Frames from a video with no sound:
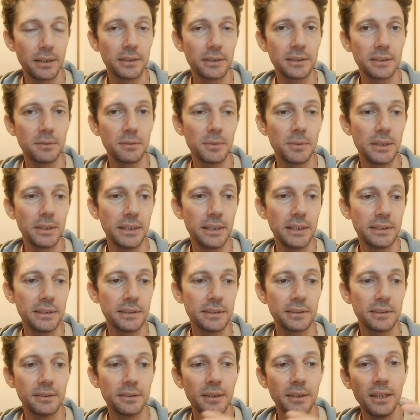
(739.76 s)

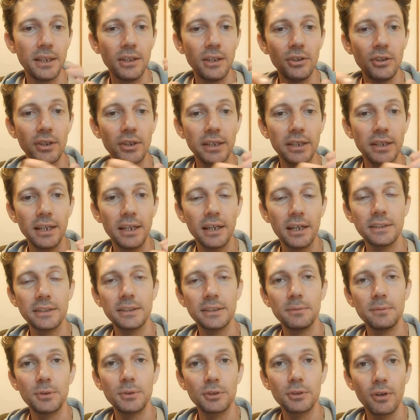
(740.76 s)
list, you can
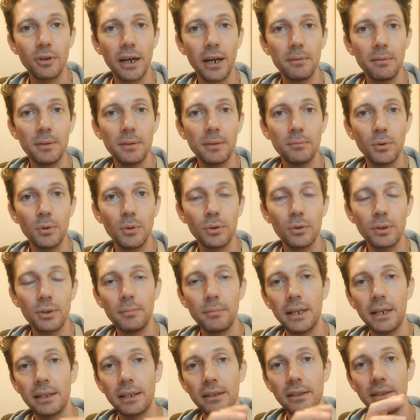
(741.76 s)
unsubscribe them
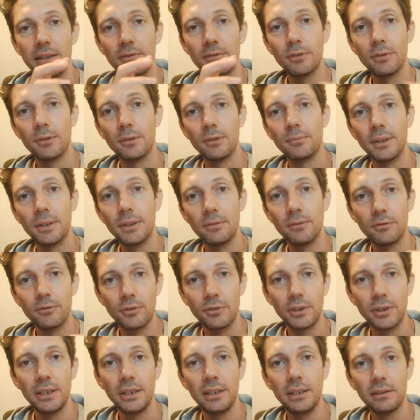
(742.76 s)
automatically from the
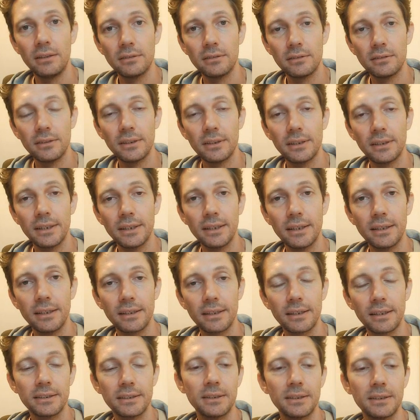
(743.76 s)
free
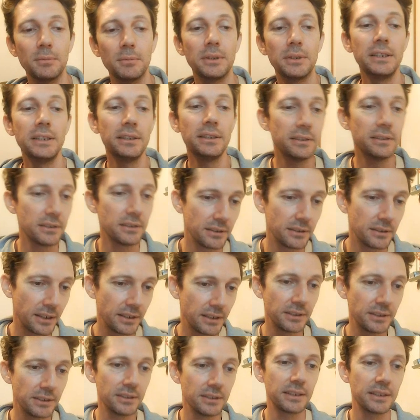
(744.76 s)
customer list
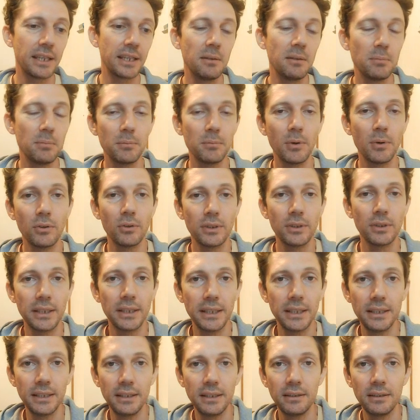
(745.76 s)
and just keep them on
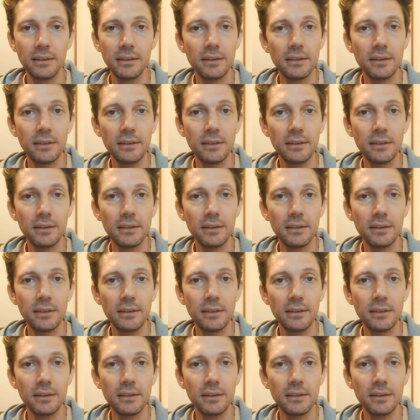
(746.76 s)
the